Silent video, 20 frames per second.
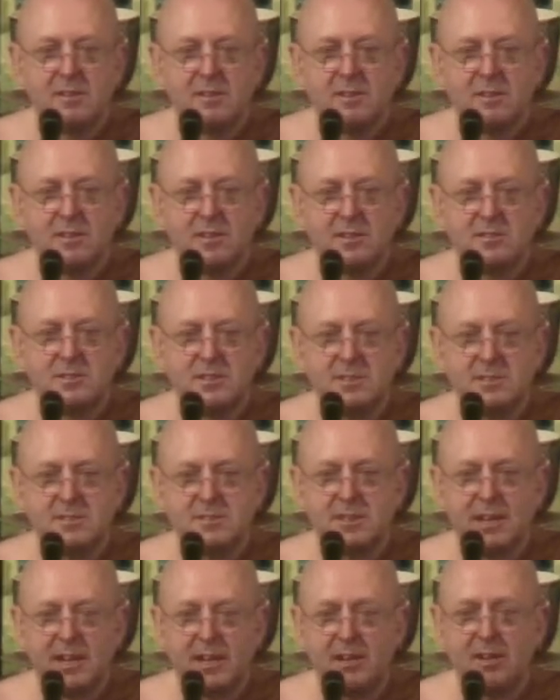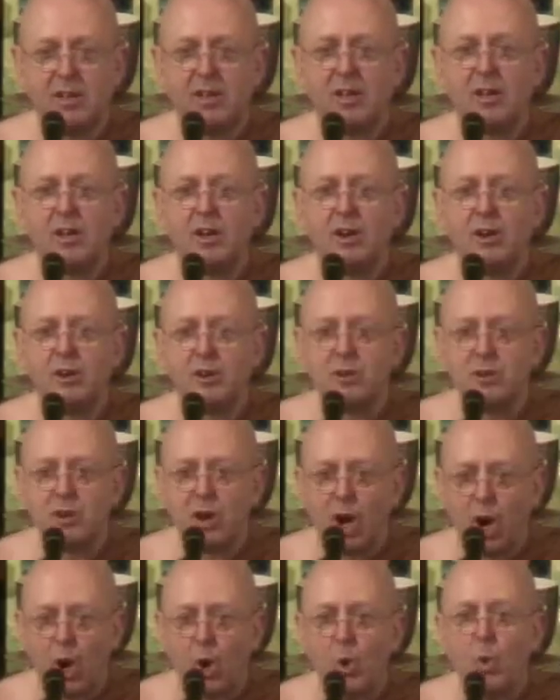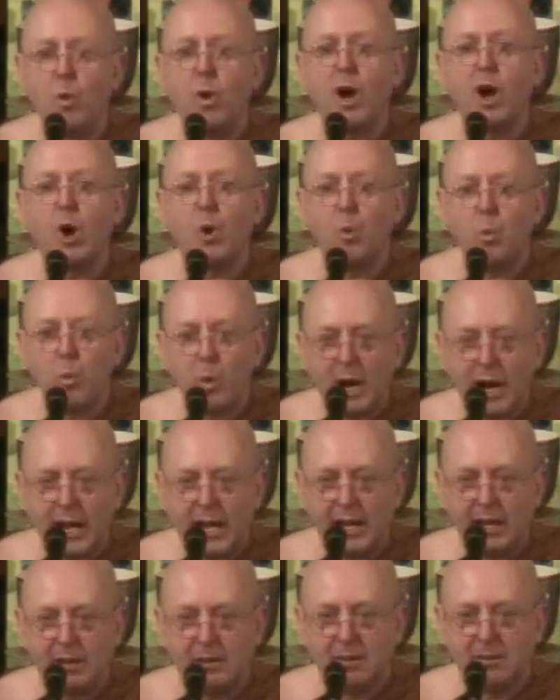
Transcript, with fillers: And she said, no way.